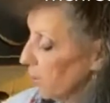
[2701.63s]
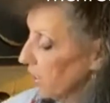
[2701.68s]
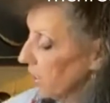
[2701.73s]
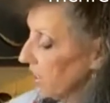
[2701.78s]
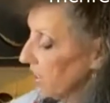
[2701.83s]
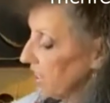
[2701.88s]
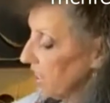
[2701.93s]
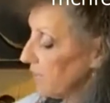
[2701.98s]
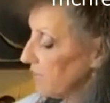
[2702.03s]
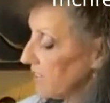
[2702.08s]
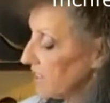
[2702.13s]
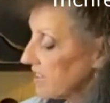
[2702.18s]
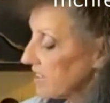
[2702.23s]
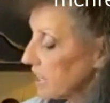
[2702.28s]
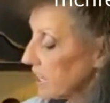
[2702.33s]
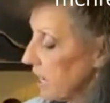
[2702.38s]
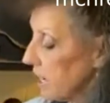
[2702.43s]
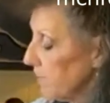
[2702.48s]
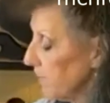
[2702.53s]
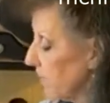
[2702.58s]
We're gonna leave this
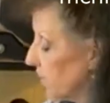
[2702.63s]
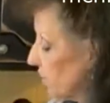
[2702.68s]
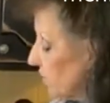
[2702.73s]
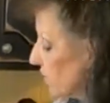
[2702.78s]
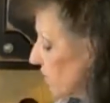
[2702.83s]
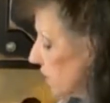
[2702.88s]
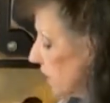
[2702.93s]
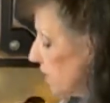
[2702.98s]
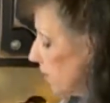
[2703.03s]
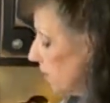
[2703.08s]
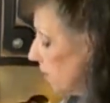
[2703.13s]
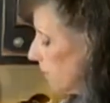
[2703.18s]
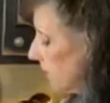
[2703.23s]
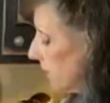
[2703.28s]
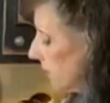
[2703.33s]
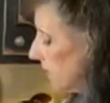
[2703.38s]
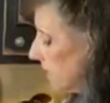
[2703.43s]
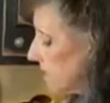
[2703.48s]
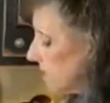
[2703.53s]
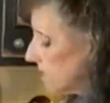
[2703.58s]
just a couple of